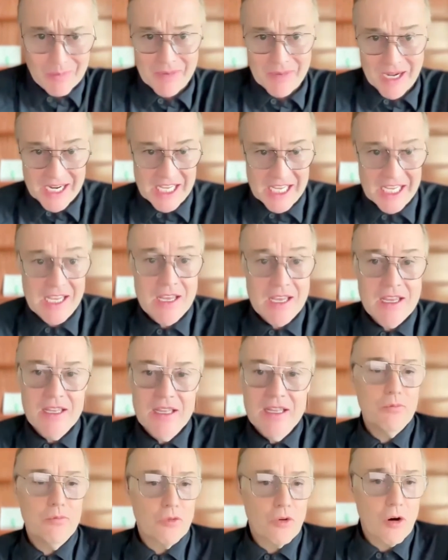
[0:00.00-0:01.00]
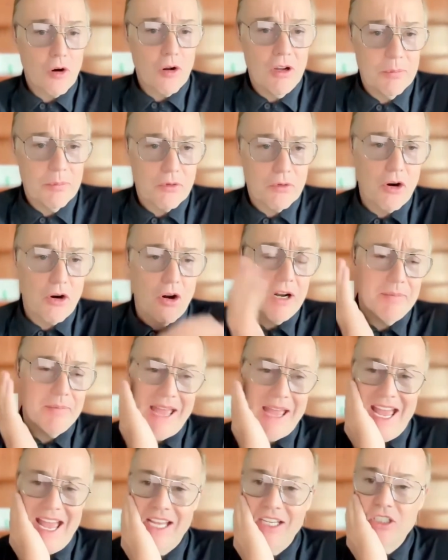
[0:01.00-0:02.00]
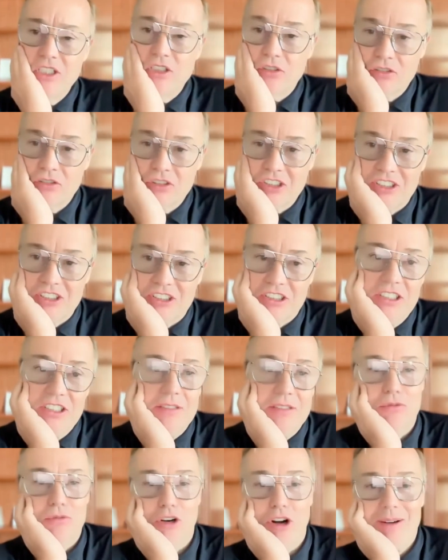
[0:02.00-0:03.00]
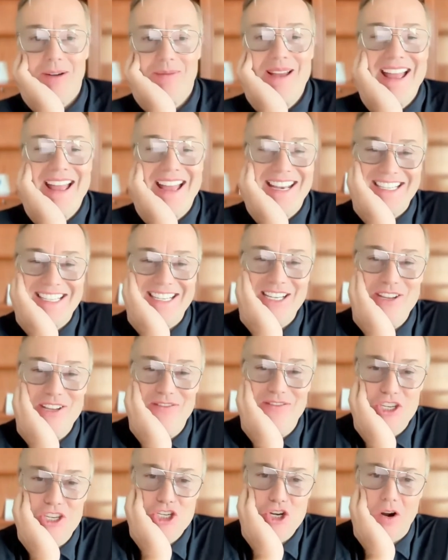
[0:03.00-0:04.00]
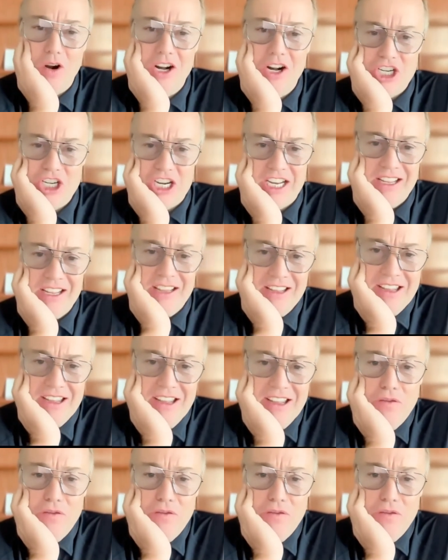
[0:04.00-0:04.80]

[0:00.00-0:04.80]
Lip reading: our money, rural broadband and EV charging,